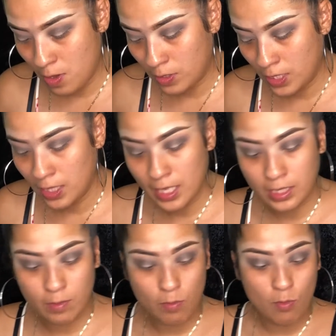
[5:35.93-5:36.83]
using
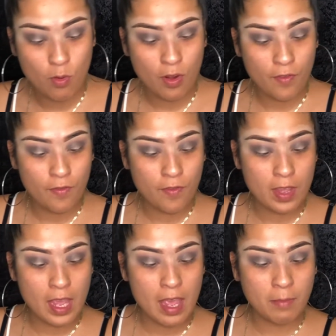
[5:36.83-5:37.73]
this
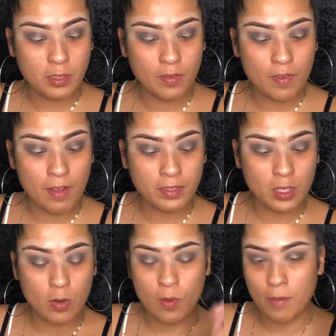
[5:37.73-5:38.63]
Morphe
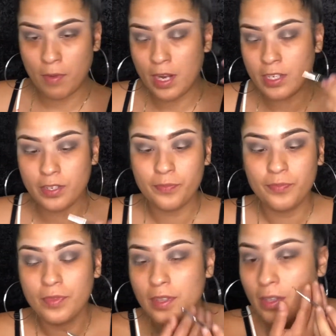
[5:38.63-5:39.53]
M2501 brush.
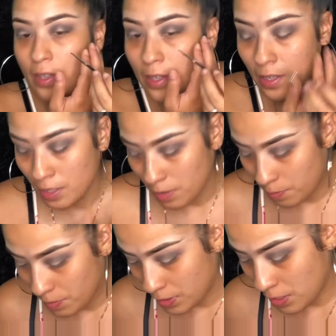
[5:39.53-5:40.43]

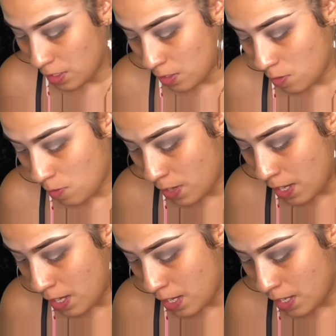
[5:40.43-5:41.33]
I'm just going to go
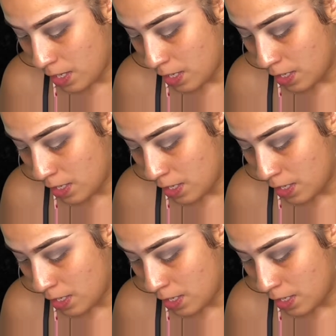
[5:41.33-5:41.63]
ahead